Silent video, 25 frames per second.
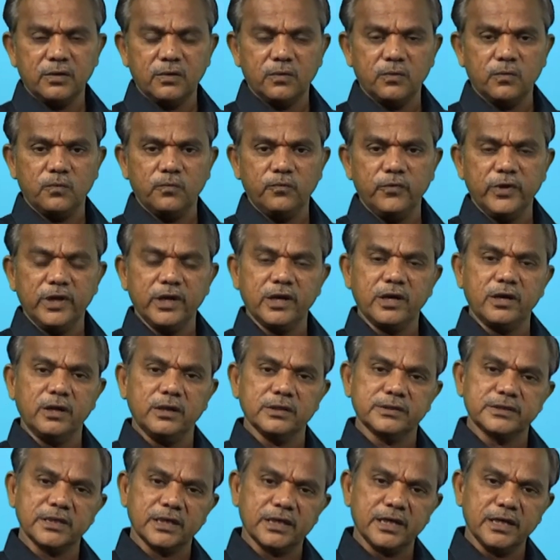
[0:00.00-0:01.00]
And
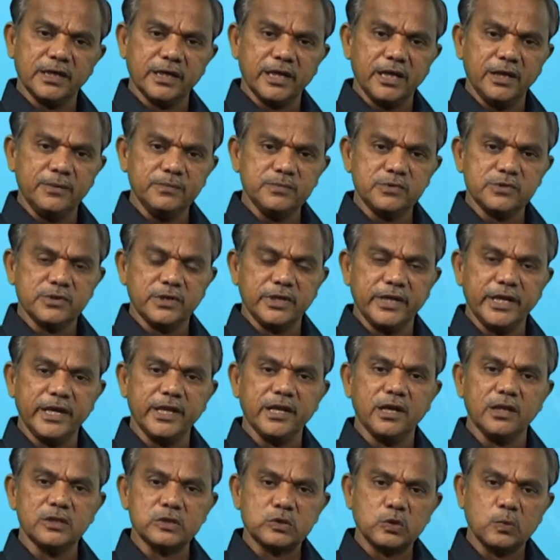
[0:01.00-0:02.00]
certain
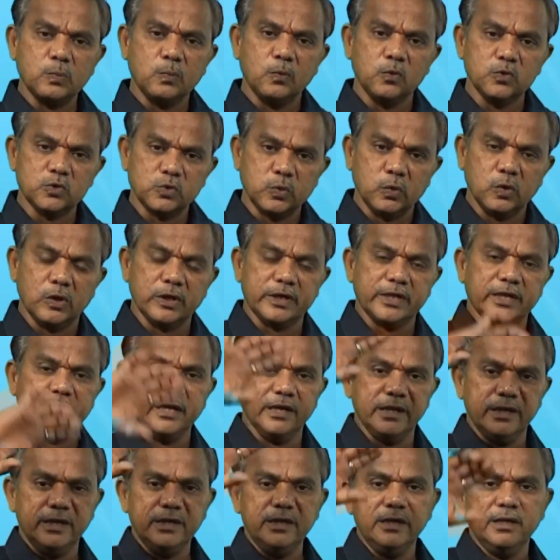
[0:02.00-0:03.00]
times air also
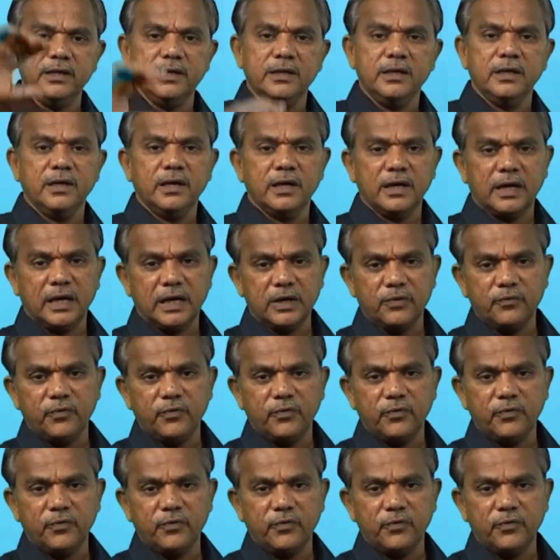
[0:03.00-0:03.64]
moves vertically